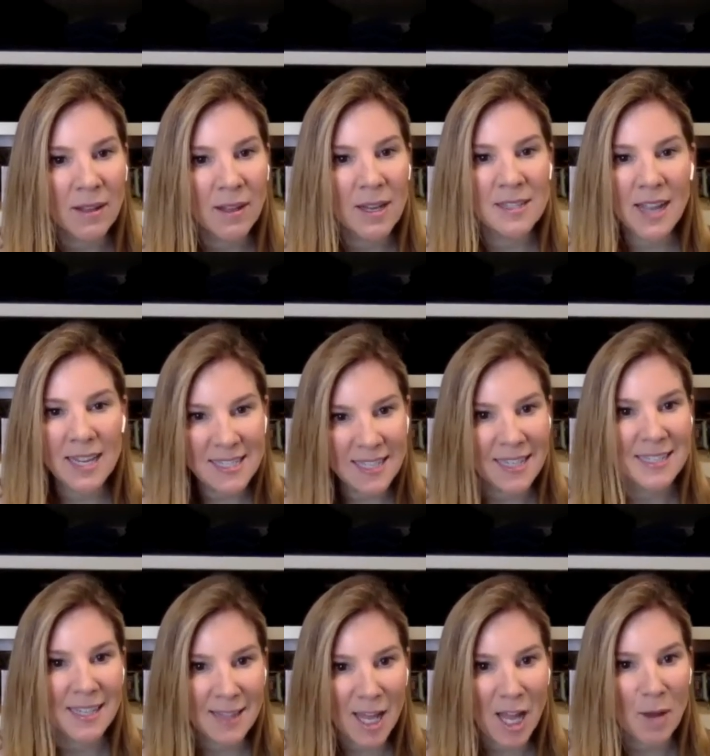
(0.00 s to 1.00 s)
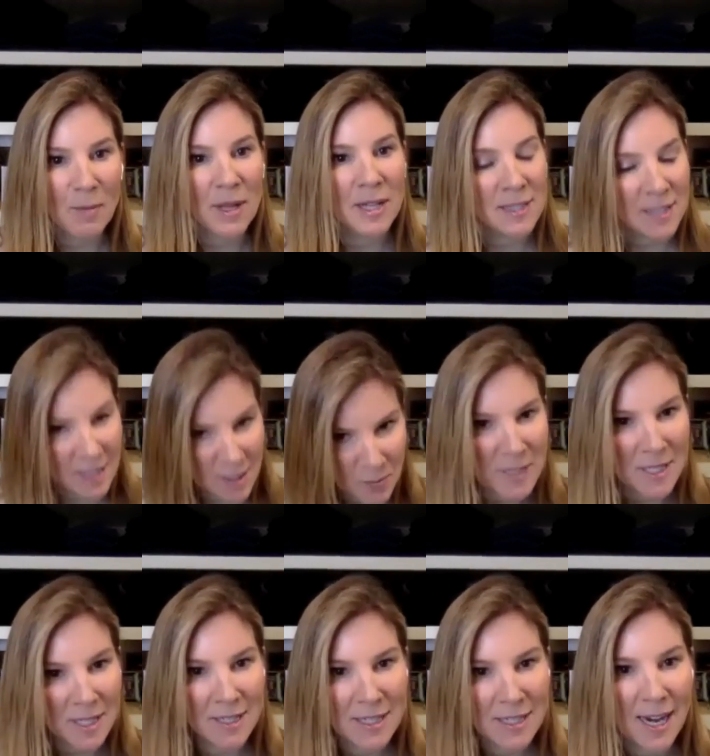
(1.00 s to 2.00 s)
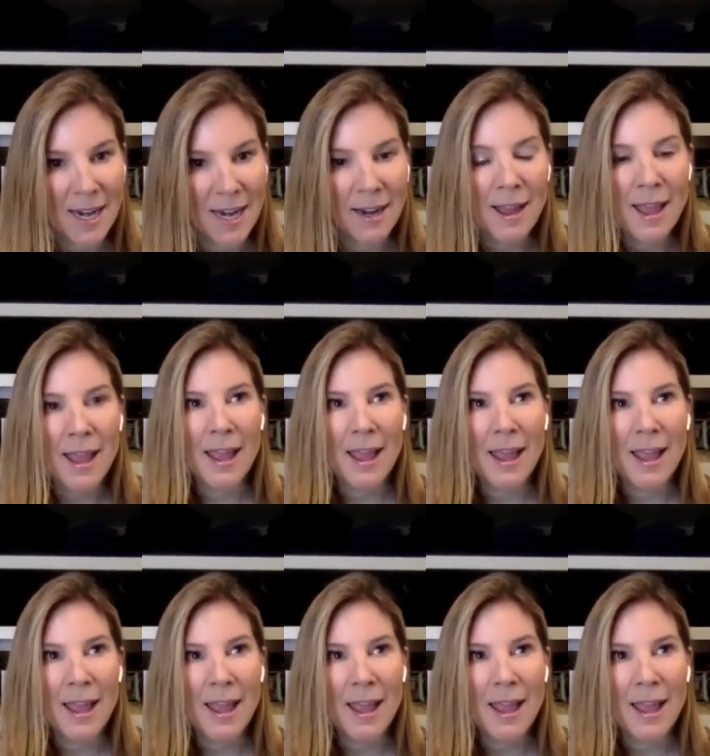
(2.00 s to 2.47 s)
Because I said to them, this is what it's going to take.